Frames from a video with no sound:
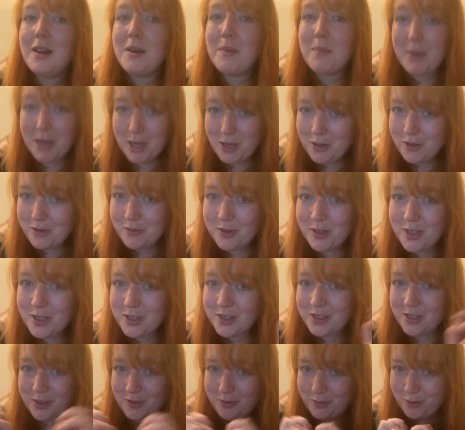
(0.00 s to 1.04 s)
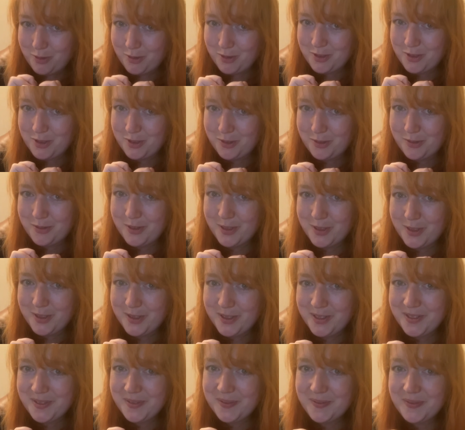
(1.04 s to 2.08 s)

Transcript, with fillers: my own version of raw till 4,